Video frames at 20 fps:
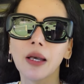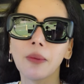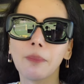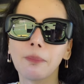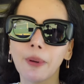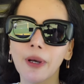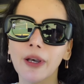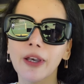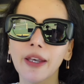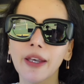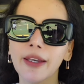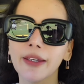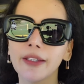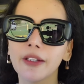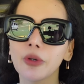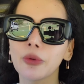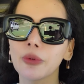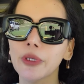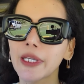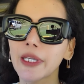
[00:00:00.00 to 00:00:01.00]

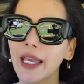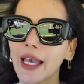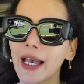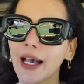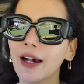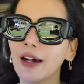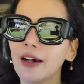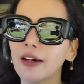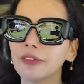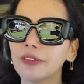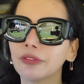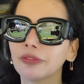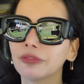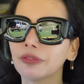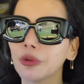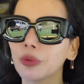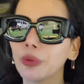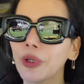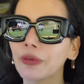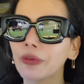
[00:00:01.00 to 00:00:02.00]
But we
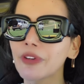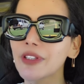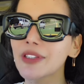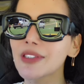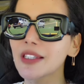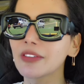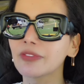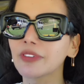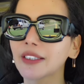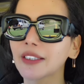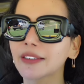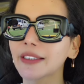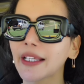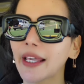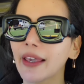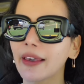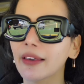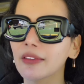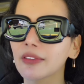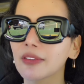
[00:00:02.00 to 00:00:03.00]
received a
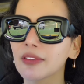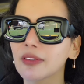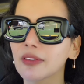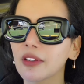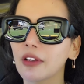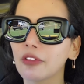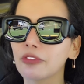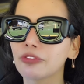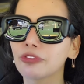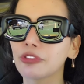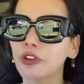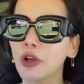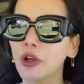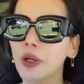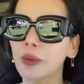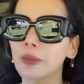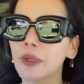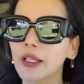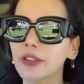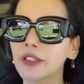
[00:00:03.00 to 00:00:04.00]
text
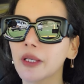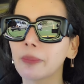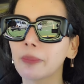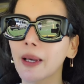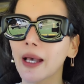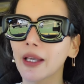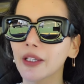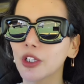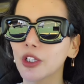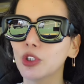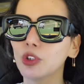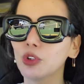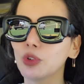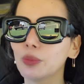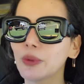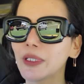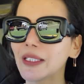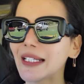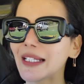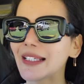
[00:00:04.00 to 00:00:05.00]
from the
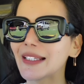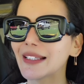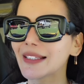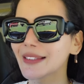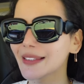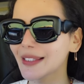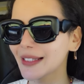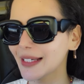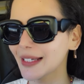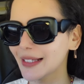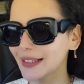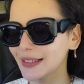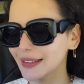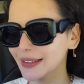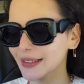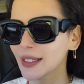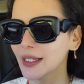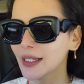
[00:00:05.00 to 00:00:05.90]
bioluminescent